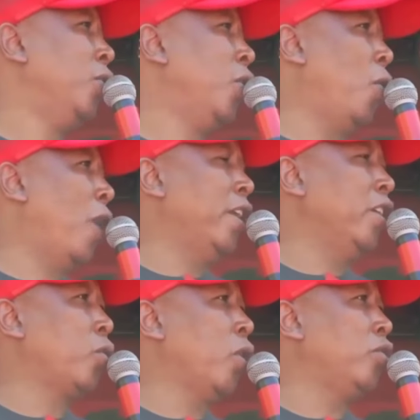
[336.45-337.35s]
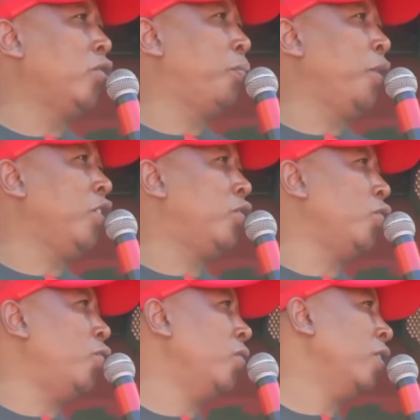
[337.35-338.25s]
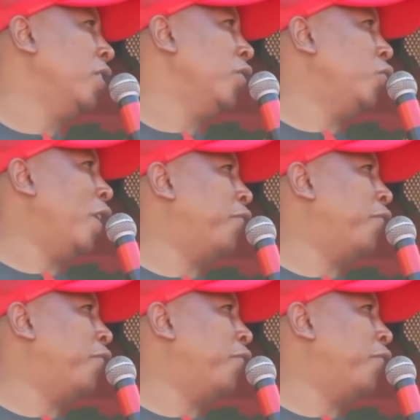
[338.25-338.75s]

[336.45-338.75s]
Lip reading: No one is going to beat you. You